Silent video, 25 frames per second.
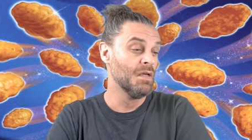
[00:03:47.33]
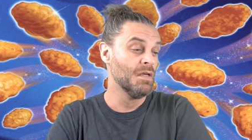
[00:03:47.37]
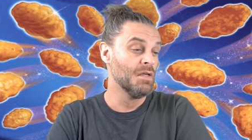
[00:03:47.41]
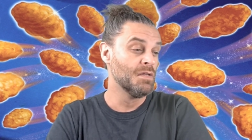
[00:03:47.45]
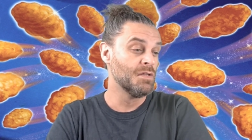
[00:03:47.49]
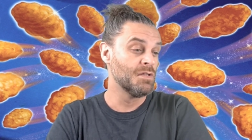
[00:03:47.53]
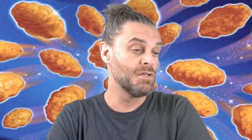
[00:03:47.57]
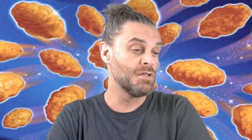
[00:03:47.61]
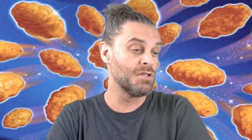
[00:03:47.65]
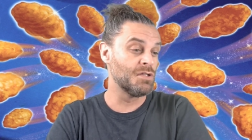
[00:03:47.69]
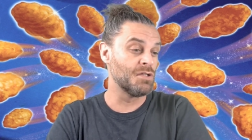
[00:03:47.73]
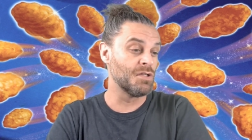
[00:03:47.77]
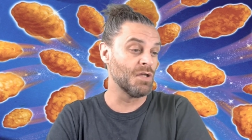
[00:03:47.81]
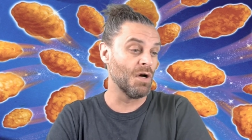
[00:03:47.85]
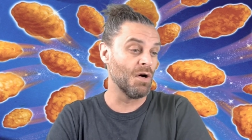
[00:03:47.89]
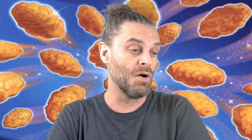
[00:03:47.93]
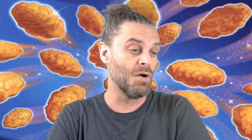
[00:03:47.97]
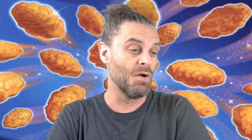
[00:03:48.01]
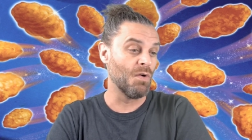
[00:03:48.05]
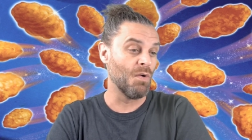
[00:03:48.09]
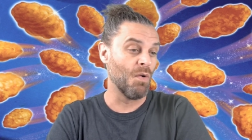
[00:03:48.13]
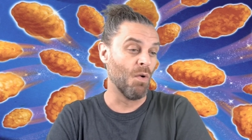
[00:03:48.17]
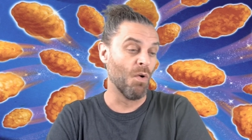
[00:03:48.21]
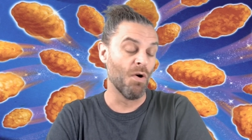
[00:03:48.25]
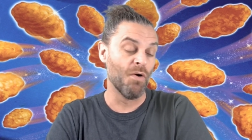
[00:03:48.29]

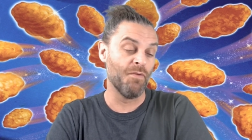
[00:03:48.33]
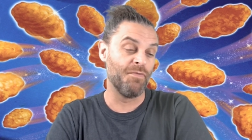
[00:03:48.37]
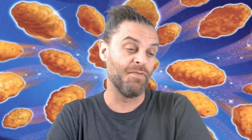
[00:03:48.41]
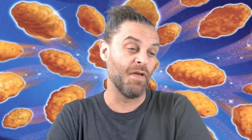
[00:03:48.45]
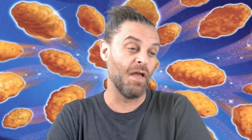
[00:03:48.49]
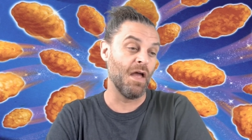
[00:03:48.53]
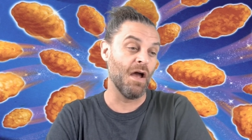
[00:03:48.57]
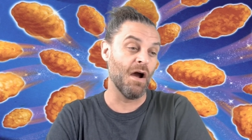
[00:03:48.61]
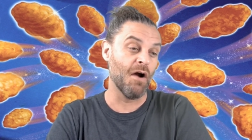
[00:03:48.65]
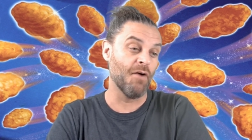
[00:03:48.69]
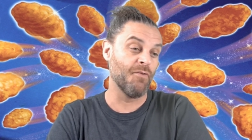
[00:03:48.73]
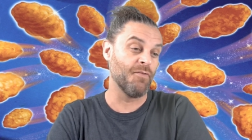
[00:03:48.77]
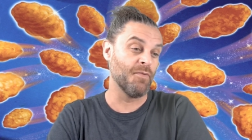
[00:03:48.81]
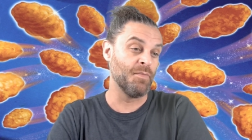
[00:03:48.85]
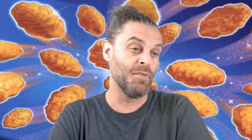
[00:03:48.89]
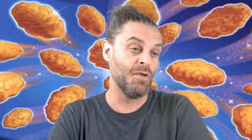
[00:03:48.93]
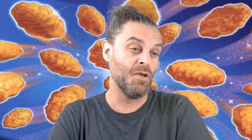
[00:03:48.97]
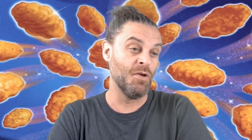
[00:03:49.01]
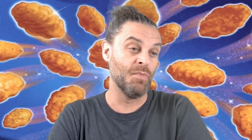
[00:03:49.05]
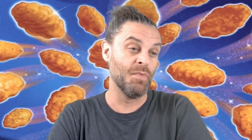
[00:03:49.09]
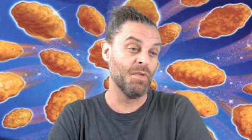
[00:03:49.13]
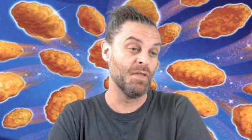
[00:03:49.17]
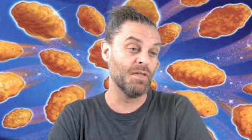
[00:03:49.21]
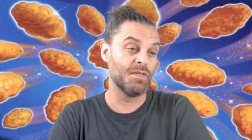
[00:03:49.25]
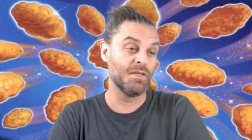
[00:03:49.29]
so, or if they are from
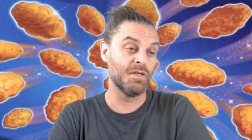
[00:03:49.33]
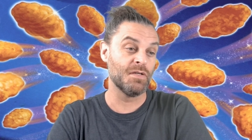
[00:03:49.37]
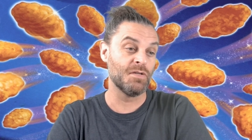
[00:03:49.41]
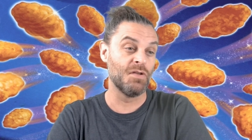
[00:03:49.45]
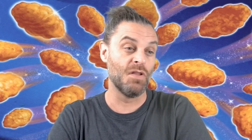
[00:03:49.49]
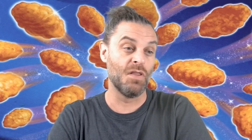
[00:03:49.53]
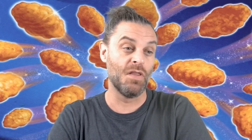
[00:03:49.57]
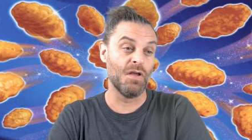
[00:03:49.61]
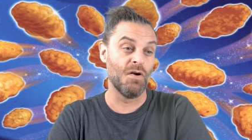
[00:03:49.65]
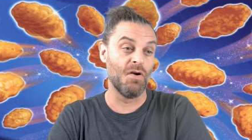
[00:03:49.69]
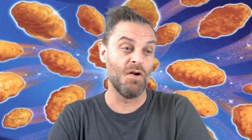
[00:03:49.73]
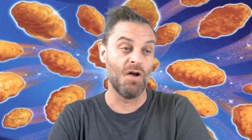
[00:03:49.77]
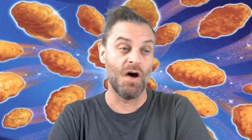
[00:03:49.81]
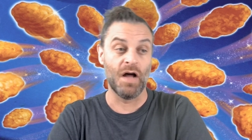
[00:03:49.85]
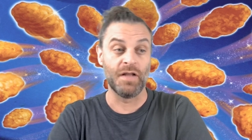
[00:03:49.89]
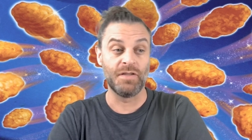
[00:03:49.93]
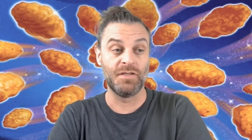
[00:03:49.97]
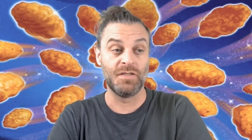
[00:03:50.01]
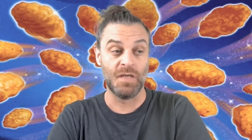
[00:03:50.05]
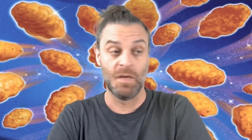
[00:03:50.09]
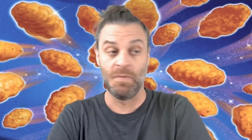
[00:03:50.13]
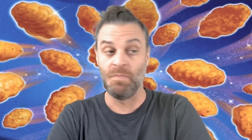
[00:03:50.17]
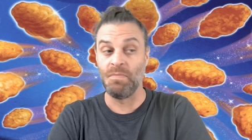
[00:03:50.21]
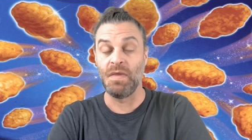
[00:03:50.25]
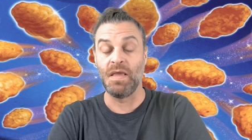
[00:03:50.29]
humans, they're not
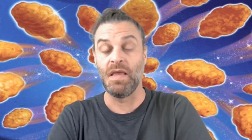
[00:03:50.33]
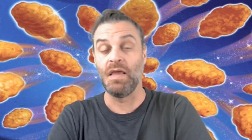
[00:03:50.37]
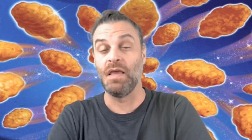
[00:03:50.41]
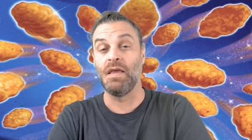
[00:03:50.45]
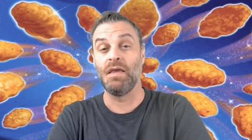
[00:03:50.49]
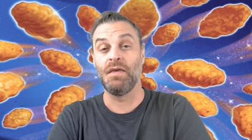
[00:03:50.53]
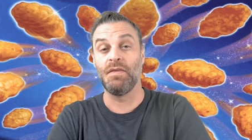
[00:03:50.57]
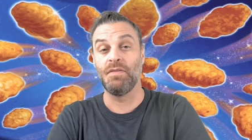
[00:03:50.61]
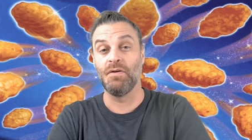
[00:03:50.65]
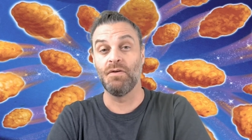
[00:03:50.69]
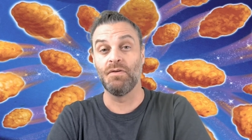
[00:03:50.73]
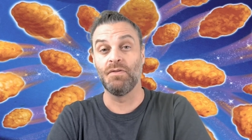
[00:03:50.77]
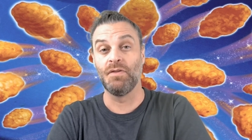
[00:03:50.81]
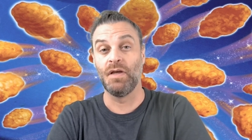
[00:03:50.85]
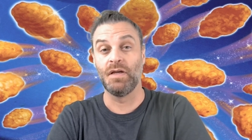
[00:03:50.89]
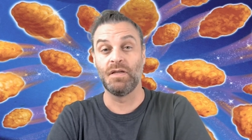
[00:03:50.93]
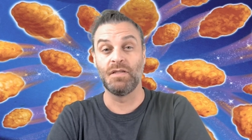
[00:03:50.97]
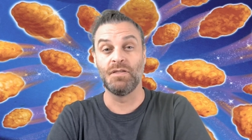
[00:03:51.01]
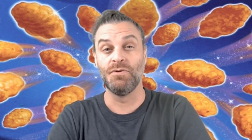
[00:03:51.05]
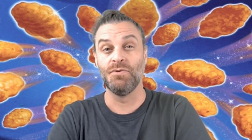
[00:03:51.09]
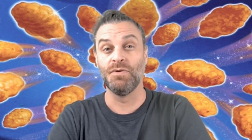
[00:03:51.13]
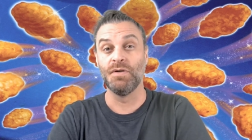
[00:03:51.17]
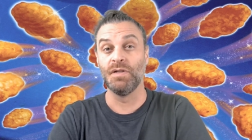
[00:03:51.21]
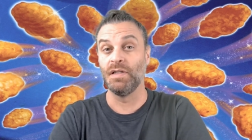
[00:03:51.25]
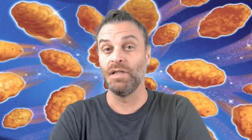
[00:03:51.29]
to me, they're like
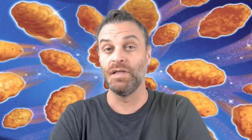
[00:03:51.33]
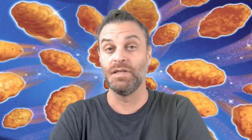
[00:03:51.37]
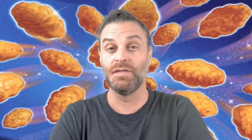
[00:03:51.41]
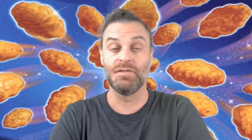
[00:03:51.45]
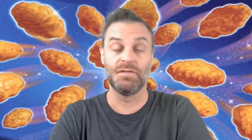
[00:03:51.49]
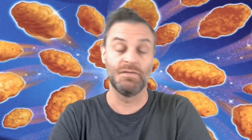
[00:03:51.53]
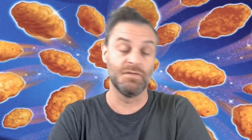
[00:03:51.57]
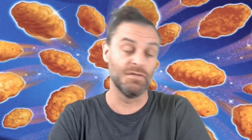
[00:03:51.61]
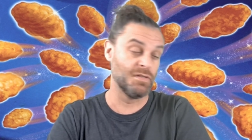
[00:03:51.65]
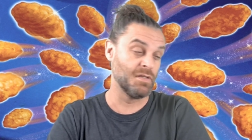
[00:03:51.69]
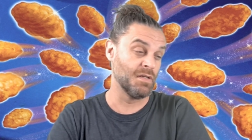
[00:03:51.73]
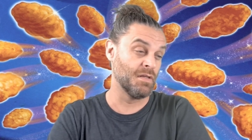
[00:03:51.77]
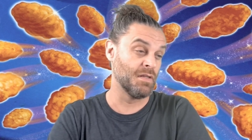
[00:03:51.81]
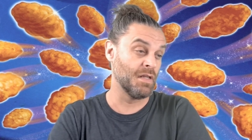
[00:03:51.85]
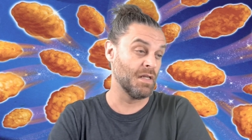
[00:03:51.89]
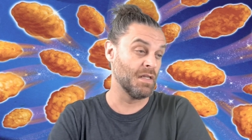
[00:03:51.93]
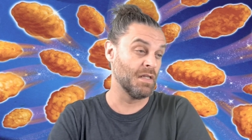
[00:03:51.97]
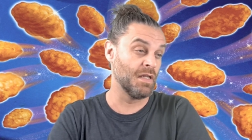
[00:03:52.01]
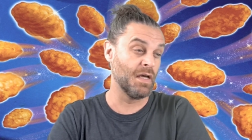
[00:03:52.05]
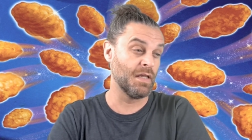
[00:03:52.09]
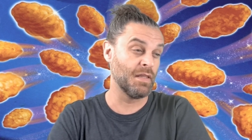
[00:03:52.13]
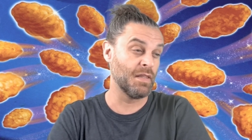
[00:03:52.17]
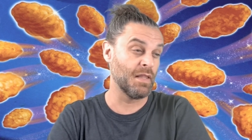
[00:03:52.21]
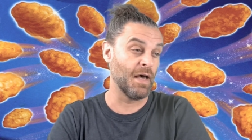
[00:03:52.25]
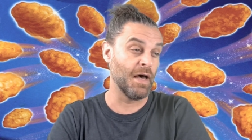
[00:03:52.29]
to a list or something
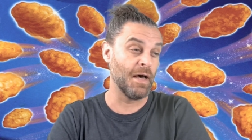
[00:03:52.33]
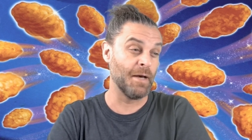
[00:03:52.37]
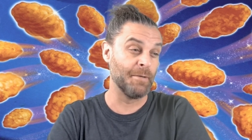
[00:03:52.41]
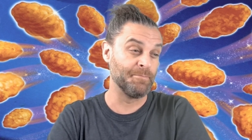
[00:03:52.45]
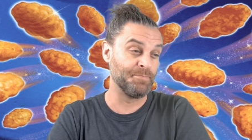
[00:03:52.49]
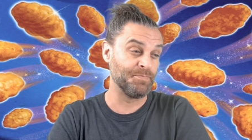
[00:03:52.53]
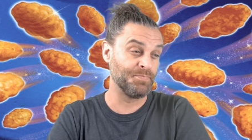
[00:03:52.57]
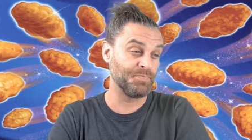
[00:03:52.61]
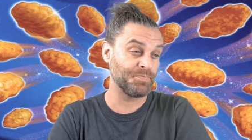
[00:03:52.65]
like that.